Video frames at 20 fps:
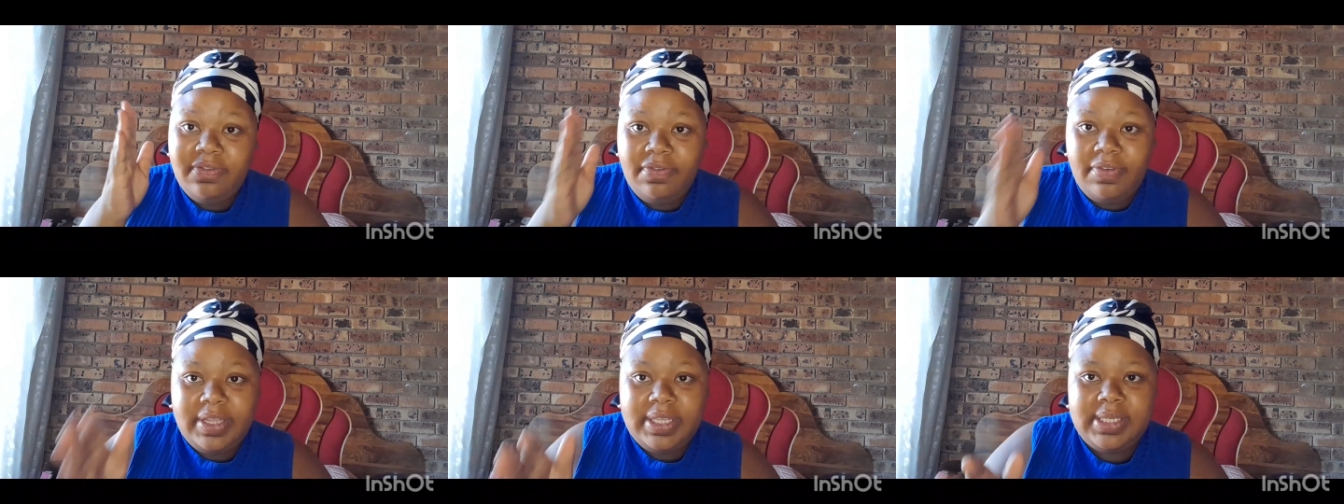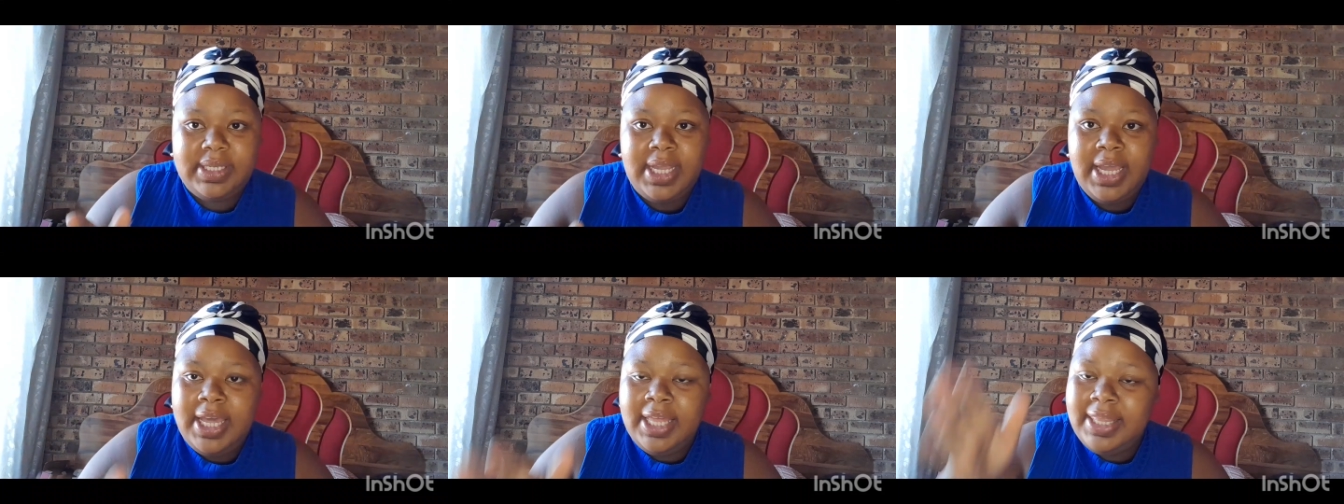verse
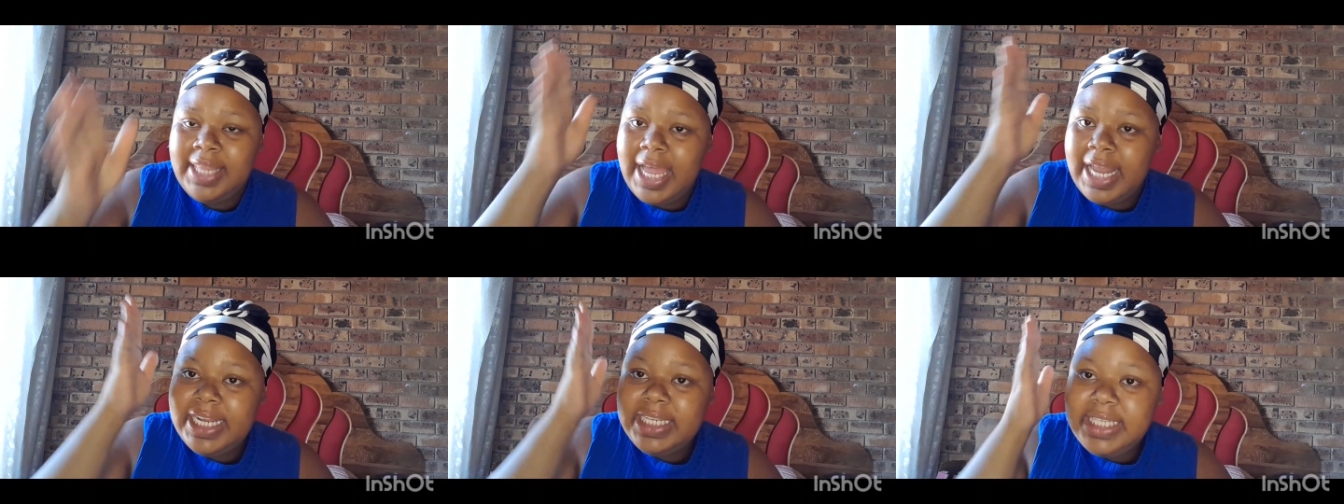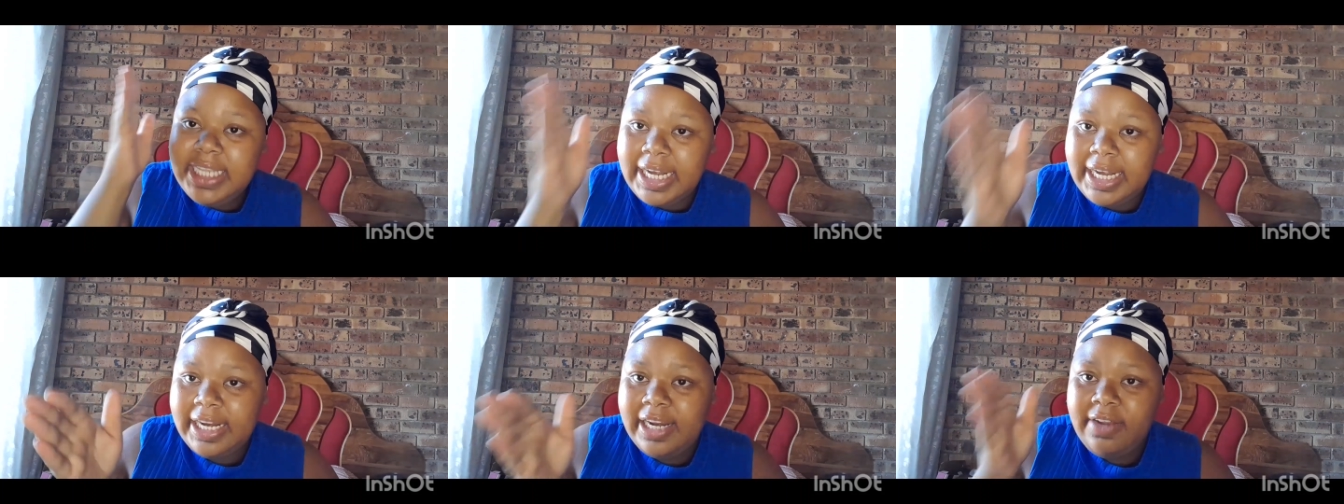that is
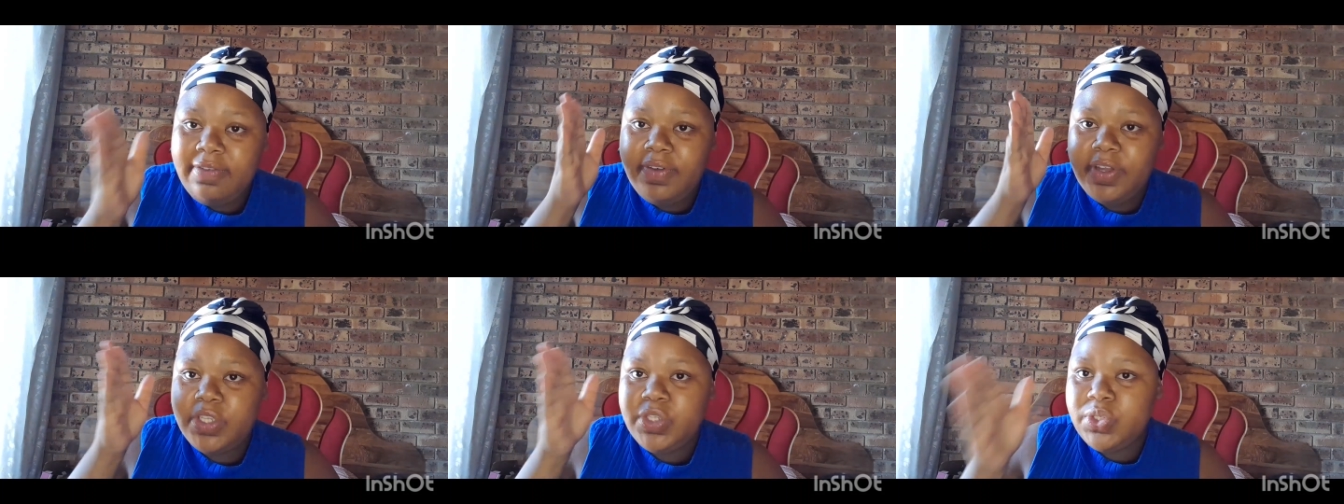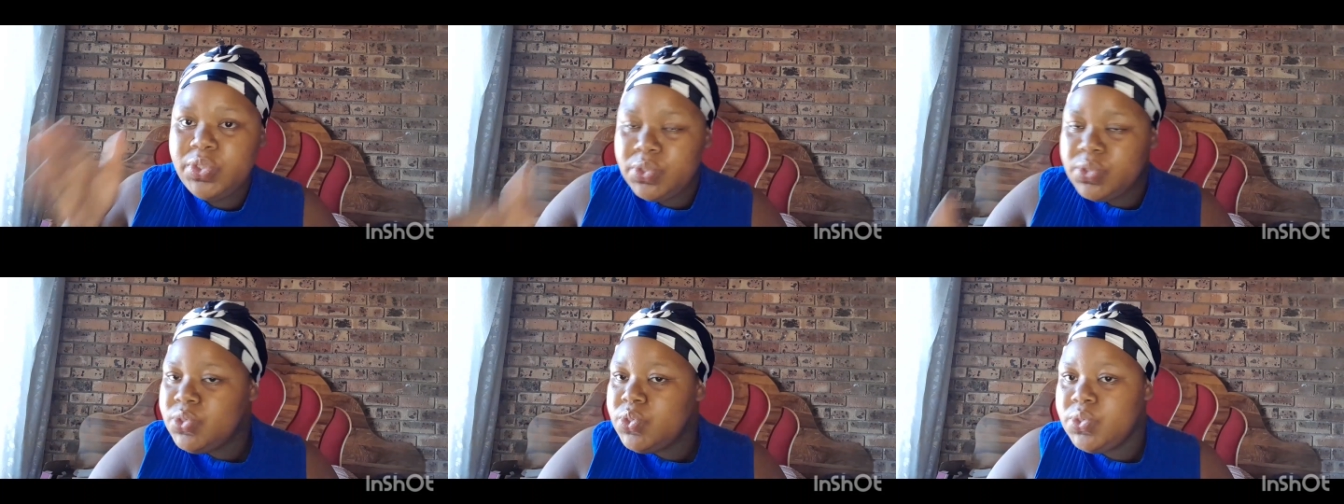relevant
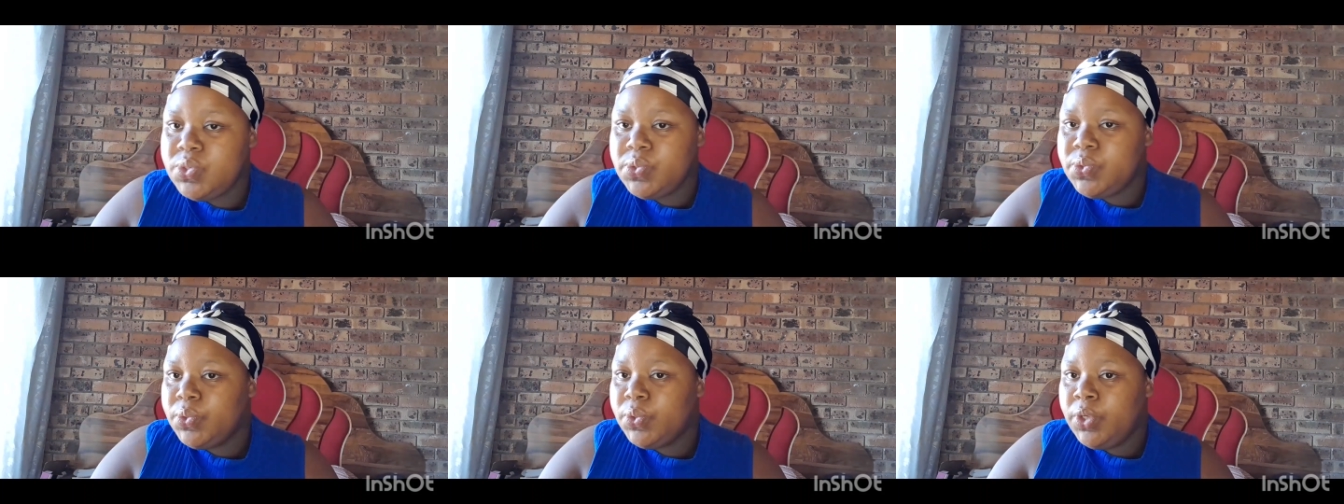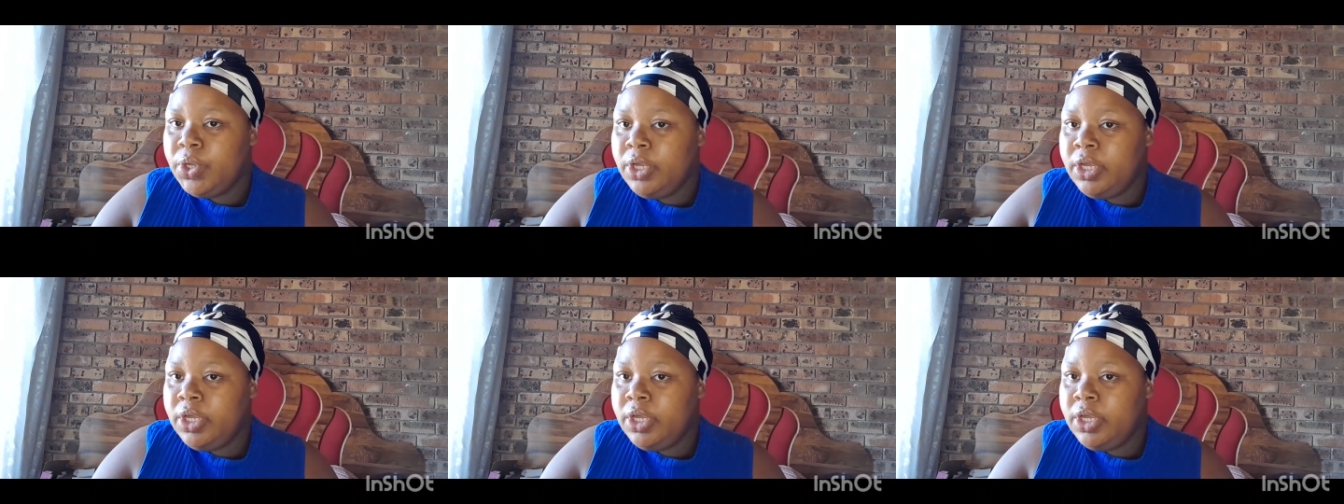to you.